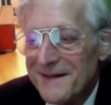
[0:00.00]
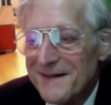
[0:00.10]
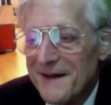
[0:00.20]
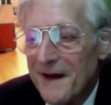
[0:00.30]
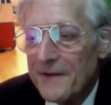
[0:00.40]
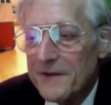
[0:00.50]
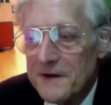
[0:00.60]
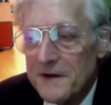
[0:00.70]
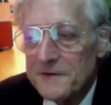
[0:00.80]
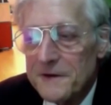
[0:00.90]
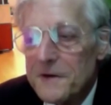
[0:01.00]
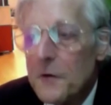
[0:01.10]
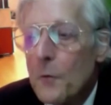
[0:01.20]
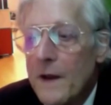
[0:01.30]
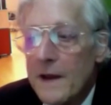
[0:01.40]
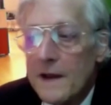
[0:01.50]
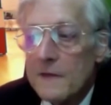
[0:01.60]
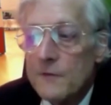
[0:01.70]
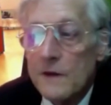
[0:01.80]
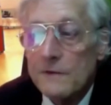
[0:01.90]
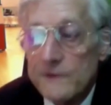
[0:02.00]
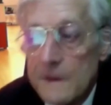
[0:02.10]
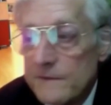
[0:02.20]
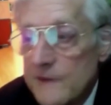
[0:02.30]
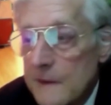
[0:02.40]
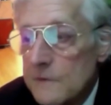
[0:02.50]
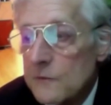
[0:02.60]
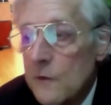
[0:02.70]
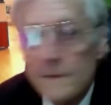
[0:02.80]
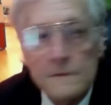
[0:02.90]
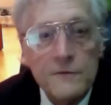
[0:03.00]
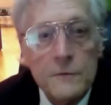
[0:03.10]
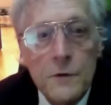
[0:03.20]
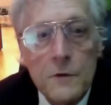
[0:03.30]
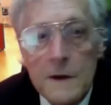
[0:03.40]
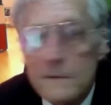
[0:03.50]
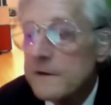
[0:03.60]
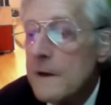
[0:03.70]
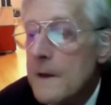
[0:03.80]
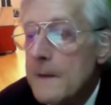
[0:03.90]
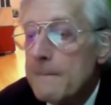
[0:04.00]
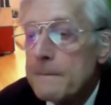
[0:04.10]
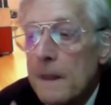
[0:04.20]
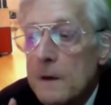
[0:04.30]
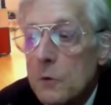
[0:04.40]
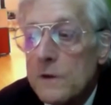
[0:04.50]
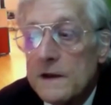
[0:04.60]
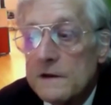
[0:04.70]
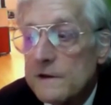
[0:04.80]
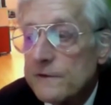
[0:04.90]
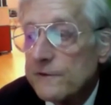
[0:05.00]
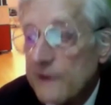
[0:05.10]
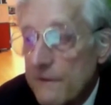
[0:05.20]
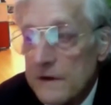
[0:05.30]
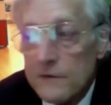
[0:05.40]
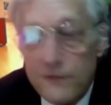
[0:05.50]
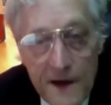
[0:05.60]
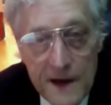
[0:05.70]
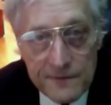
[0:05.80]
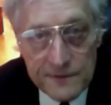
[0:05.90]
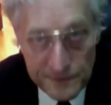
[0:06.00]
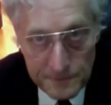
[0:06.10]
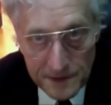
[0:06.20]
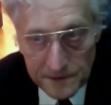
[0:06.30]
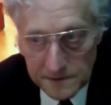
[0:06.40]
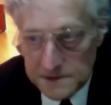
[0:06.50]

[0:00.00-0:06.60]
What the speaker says: On the contrary, no way. If you gave the same assignment to 100 different programmers, you'll get at least 75 different methods.